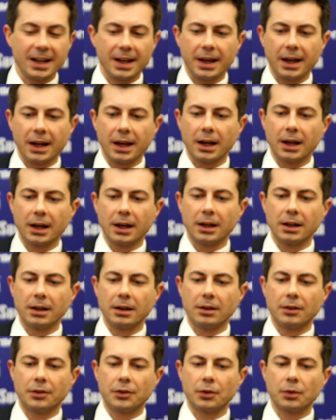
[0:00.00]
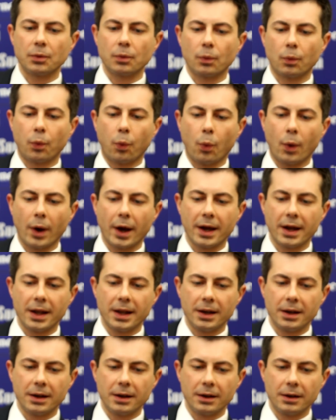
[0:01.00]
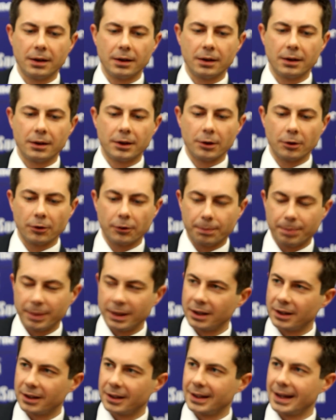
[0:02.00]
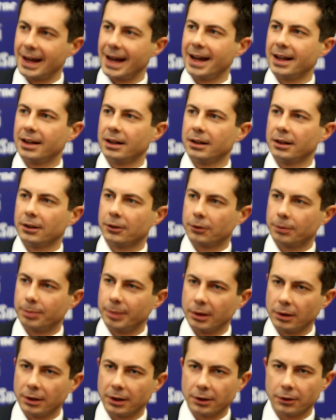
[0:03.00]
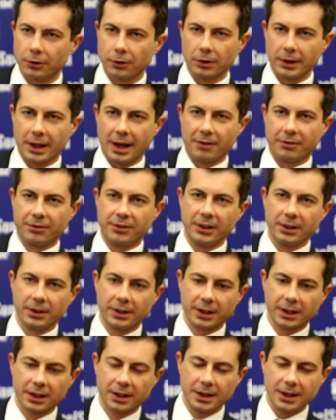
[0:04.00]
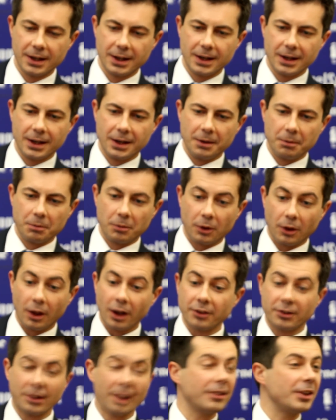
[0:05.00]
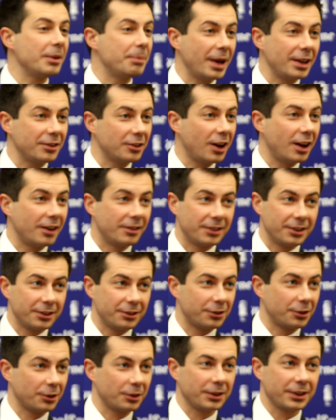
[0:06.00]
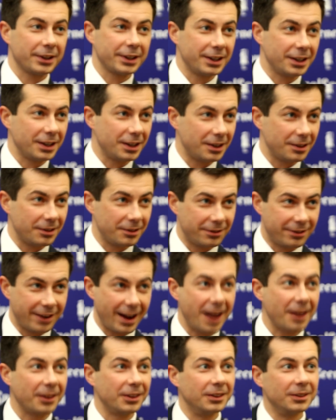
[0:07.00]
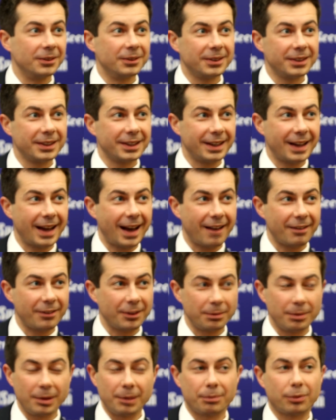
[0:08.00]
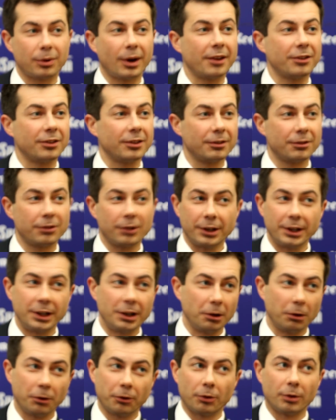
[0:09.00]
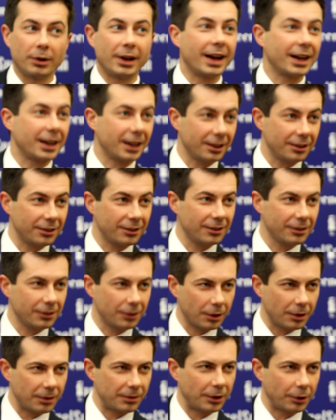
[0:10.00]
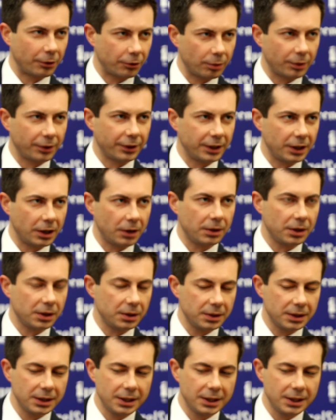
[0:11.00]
And when there's been that experience or that feeling, longevity pays off. There's certainly value in having been present for years or decades so that folks really know you.